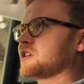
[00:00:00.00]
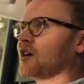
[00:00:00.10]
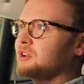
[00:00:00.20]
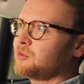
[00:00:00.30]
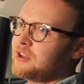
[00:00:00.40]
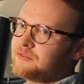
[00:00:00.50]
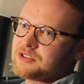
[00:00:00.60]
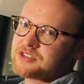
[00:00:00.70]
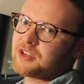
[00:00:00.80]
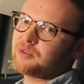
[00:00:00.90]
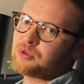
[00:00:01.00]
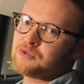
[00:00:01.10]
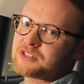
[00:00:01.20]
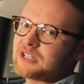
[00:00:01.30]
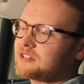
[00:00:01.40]
a cutaway for the
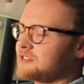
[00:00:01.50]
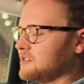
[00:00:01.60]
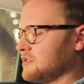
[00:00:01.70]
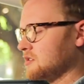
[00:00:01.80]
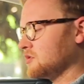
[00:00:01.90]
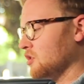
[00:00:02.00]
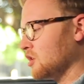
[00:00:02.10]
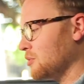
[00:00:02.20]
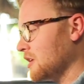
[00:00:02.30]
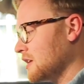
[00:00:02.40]
sunroof, so that doesn't disturb.